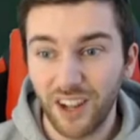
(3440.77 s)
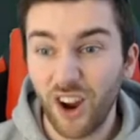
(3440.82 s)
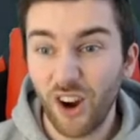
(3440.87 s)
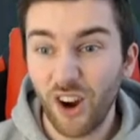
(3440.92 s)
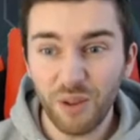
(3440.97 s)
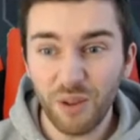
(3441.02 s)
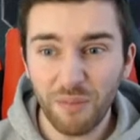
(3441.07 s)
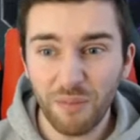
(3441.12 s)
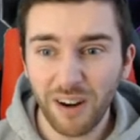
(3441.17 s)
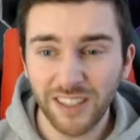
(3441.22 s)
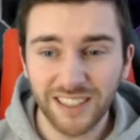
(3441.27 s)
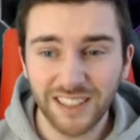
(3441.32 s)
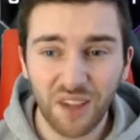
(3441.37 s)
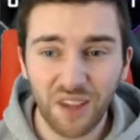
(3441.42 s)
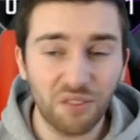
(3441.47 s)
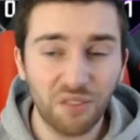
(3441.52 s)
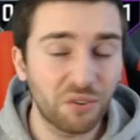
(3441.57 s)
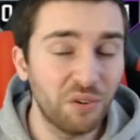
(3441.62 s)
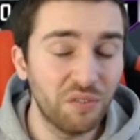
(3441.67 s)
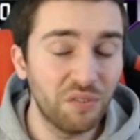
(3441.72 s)
only managed to
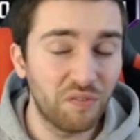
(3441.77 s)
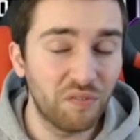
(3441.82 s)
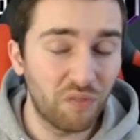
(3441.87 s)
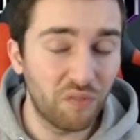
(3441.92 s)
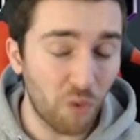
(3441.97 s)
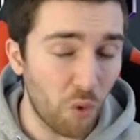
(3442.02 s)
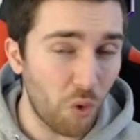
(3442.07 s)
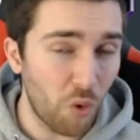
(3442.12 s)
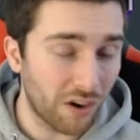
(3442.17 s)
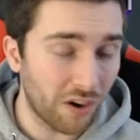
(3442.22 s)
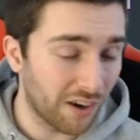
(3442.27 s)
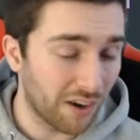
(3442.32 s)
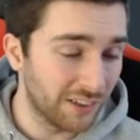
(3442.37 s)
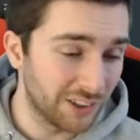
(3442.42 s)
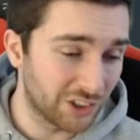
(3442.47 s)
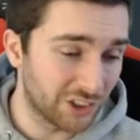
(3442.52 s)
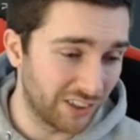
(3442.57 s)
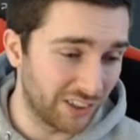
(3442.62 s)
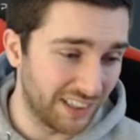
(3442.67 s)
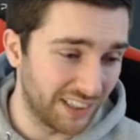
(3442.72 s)
get through four
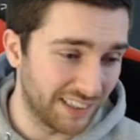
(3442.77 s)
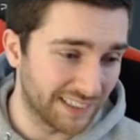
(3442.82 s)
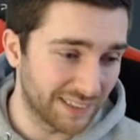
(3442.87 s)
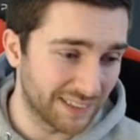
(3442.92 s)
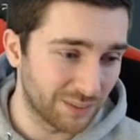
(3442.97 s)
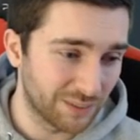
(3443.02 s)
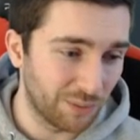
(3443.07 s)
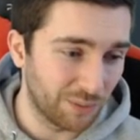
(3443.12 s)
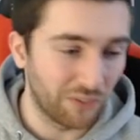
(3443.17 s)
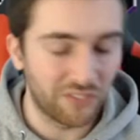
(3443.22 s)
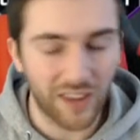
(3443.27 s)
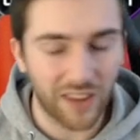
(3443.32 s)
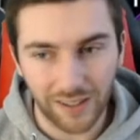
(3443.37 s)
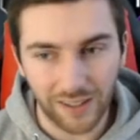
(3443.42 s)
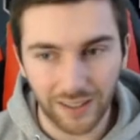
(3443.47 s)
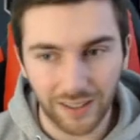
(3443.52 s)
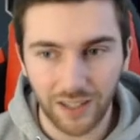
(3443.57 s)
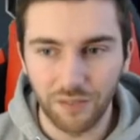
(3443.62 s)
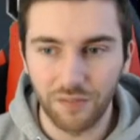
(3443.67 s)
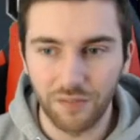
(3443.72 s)
countries. Well,
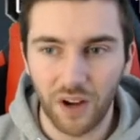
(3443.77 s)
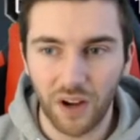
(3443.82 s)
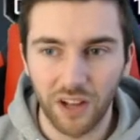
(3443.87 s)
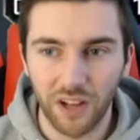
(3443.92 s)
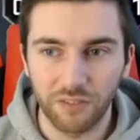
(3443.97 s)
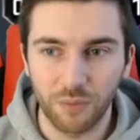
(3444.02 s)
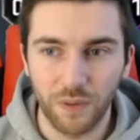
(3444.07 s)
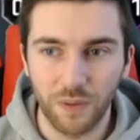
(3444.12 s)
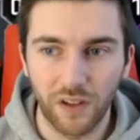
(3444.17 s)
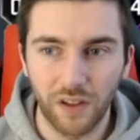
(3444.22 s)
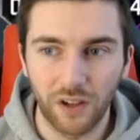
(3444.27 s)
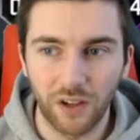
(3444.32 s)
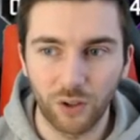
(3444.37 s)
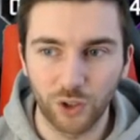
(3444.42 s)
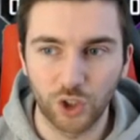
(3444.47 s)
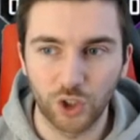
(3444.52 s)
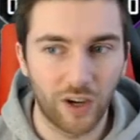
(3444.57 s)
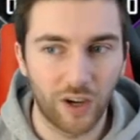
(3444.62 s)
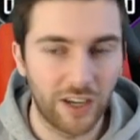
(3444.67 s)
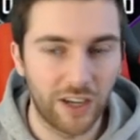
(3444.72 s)
technically five with uh,
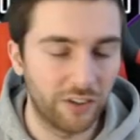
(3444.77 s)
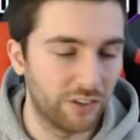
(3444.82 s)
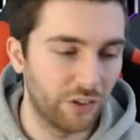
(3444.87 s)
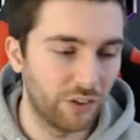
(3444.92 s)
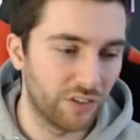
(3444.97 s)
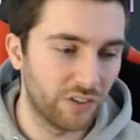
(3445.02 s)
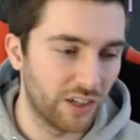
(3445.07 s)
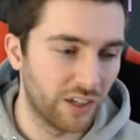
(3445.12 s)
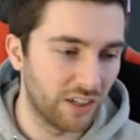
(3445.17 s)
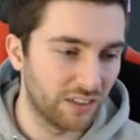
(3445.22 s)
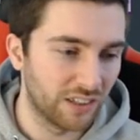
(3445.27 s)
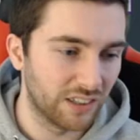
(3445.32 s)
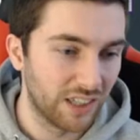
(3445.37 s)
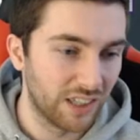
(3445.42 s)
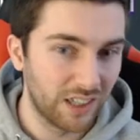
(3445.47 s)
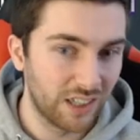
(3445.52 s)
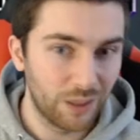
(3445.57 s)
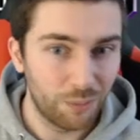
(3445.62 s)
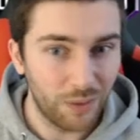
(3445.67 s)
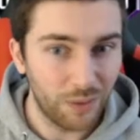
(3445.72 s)
Australia and New Zealand.
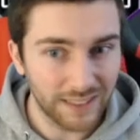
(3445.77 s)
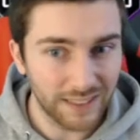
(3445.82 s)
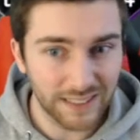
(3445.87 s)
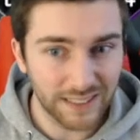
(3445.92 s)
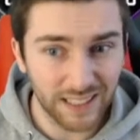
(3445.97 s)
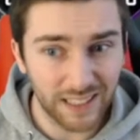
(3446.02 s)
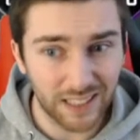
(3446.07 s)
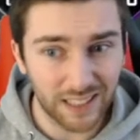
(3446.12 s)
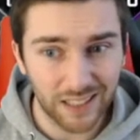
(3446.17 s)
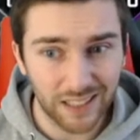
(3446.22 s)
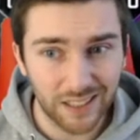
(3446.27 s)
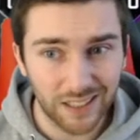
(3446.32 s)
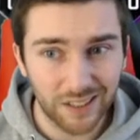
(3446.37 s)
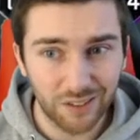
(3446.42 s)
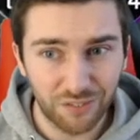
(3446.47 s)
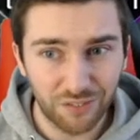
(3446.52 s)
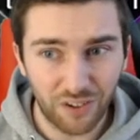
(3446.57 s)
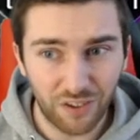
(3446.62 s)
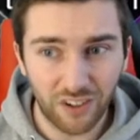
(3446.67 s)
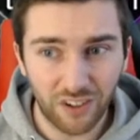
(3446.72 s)
But that's it.
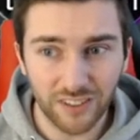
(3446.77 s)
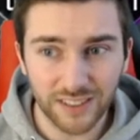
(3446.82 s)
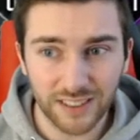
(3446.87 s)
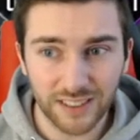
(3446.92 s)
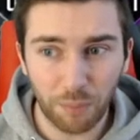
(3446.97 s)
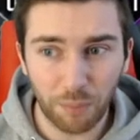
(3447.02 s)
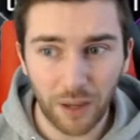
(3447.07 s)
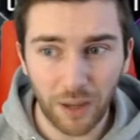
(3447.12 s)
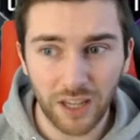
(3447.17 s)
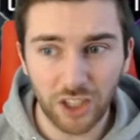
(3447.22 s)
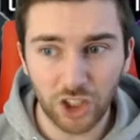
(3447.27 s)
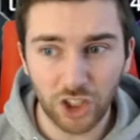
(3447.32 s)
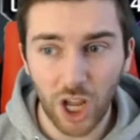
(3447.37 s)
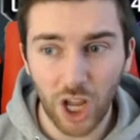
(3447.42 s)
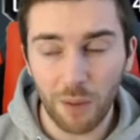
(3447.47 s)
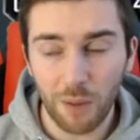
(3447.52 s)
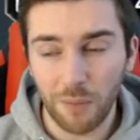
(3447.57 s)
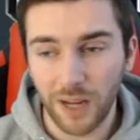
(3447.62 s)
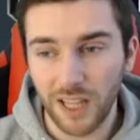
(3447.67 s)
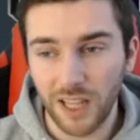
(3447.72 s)
France, Spain,
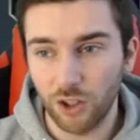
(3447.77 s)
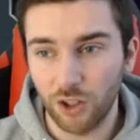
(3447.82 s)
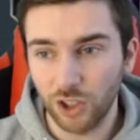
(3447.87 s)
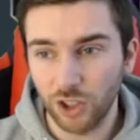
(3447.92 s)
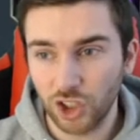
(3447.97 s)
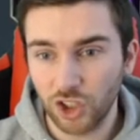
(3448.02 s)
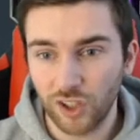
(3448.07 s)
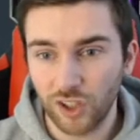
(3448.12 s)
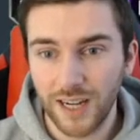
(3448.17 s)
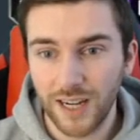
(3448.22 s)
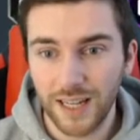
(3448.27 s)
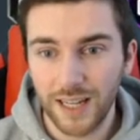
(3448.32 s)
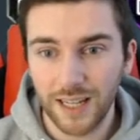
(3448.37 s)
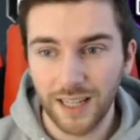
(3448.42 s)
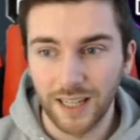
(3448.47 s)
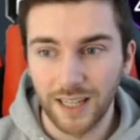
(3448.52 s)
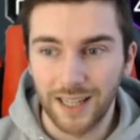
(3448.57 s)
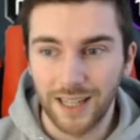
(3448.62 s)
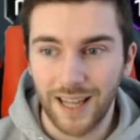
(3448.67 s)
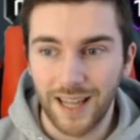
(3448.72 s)
Germany,
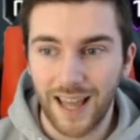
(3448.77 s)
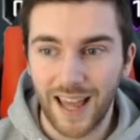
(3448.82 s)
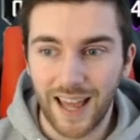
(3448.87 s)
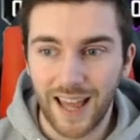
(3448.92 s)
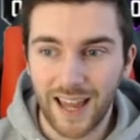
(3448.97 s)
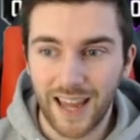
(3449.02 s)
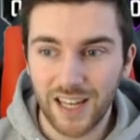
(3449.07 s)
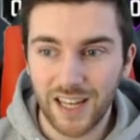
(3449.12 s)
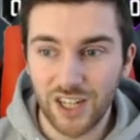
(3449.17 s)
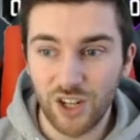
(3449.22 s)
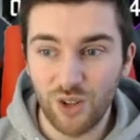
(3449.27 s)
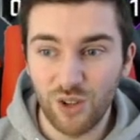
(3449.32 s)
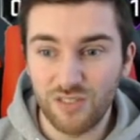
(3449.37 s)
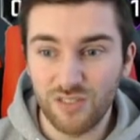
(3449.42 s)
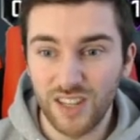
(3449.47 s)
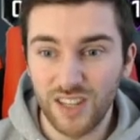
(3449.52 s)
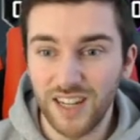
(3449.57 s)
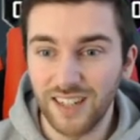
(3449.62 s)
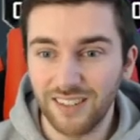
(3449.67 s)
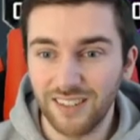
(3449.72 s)
Australia, and New
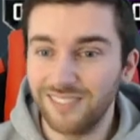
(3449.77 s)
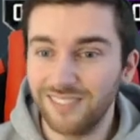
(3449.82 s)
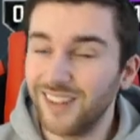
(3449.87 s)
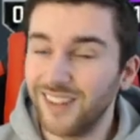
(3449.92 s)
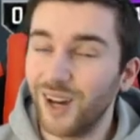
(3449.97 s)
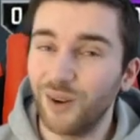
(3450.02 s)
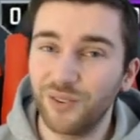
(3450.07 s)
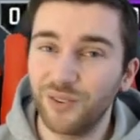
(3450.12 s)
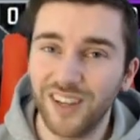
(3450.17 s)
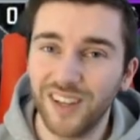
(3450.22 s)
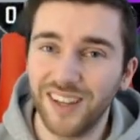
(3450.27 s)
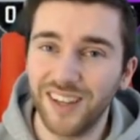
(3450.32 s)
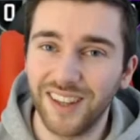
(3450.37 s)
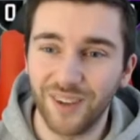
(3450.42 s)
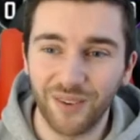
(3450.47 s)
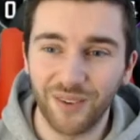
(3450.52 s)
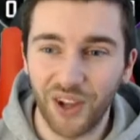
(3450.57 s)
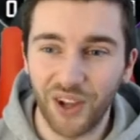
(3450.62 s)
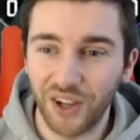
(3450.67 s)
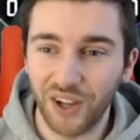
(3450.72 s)
Zealand. And that was it. They
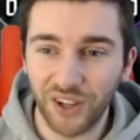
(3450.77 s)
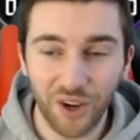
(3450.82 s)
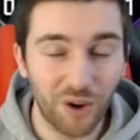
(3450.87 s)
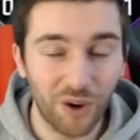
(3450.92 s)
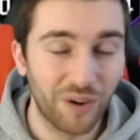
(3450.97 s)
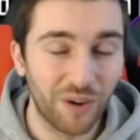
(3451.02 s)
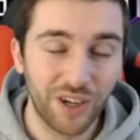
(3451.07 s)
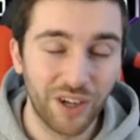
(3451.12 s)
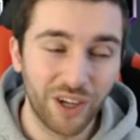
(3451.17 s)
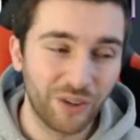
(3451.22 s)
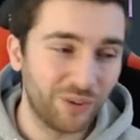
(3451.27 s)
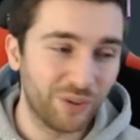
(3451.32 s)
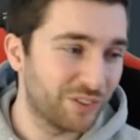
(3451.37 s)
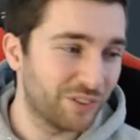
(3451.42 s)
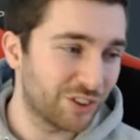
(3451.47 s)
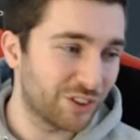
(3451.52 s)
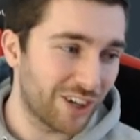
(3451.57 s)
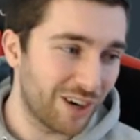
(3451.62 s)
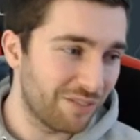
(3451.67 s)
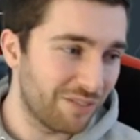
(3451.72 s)
were like, oh, we've
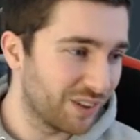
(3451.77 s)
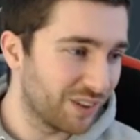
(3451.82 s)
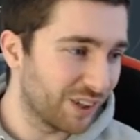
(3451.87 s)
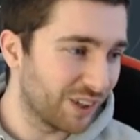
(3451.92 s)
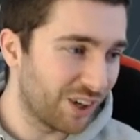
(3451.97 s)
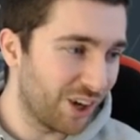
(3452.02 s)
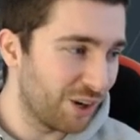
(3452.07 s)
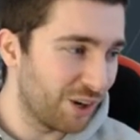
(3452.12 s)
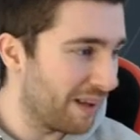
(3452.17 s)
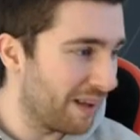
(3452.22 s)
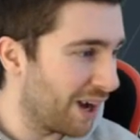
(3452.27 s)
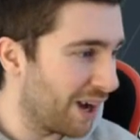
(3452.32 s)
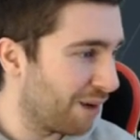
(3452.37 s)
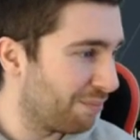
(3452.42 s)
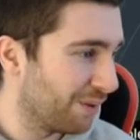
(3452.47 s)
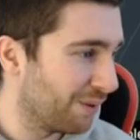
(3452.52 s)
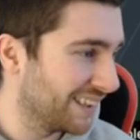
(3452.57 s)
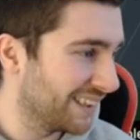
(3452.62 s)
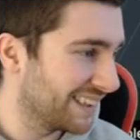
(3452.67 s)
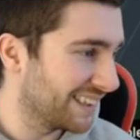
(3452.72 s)
travelled the globe now,
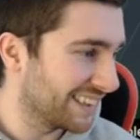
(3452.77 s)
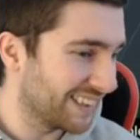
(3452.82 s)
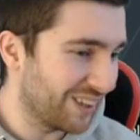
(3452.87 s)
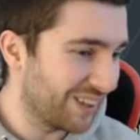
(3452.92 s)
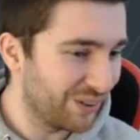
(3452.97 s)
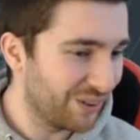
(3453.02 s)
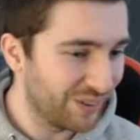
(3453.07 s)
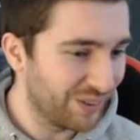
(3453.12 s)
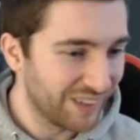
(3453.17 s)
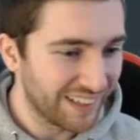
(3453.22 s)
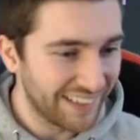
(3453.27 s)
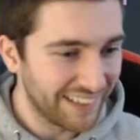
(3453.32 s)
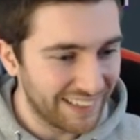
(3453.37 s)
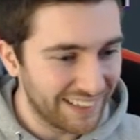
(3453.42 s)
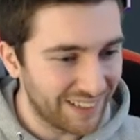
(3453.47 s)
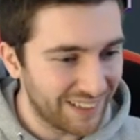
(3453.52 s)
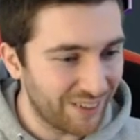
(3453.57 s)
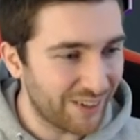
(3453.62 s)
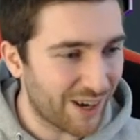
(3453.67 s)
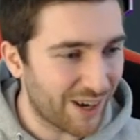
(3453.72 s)
boys. There's no
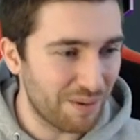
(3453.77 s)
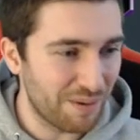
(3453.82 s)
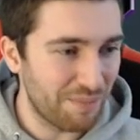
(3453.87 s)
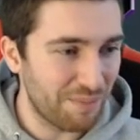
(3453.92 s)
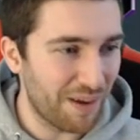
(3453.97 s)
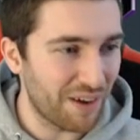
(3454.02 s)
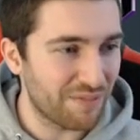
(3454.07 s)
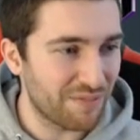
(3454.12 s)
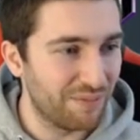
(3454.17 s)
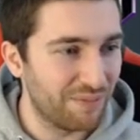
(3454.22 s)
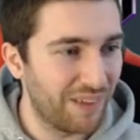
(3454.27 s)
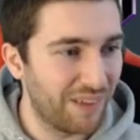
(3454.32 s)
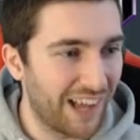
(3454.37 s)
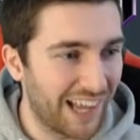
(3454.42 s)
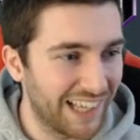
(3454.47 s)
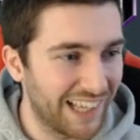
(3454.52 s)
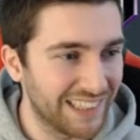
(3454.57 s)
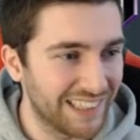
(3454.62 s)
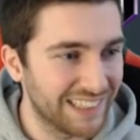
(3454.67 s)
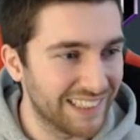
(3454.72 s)
no coming back from
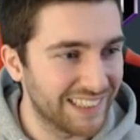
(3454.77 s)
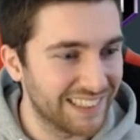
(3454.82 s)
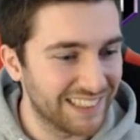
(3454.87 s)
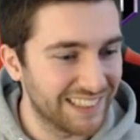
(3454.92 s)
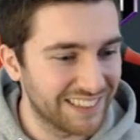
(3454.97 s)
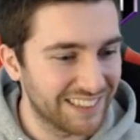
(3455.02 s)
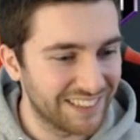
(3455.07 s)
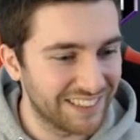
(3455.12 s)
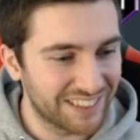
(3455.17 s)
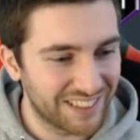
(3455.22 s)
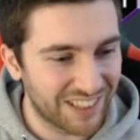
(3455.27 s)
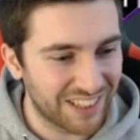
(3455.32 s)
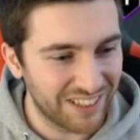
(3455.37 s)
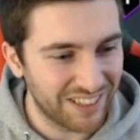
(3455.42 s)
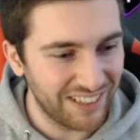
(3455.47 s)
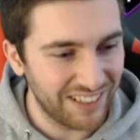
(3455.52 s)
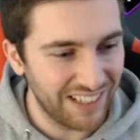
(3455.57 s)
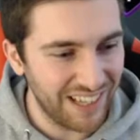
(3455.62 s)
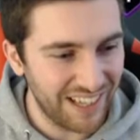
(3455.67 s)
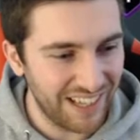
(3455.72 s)
that. So,
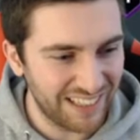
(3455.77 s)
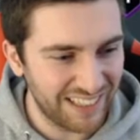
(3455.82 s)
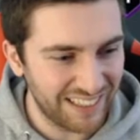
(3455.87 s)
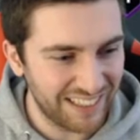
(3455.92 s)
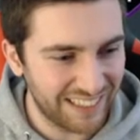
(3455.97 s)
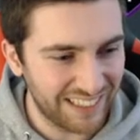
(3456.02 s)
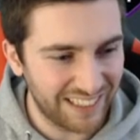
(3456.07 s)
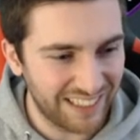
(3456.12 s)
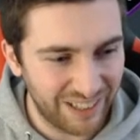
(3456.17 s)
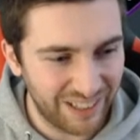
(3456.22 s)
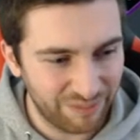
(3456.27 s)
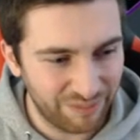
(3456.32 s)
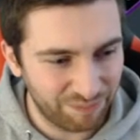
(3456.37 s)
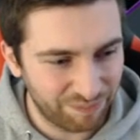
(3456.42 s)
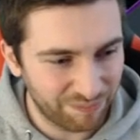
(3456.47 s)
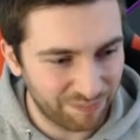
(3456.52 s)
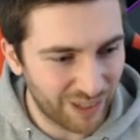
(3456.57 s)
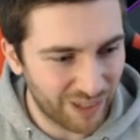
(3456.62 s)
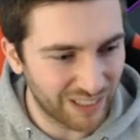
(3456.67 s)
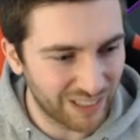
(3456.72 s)
yeah, I don't know.
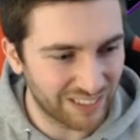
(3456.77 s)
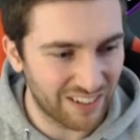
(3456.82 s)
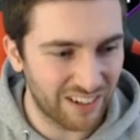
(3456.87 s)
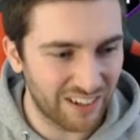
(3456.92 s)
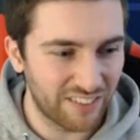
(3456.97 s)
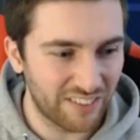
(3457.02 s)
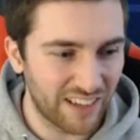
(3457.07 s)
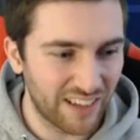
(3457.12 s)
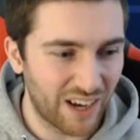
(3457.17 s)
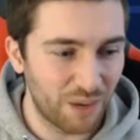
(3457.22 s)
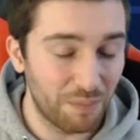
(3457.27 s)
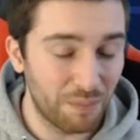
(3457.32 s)
Market's going to go down a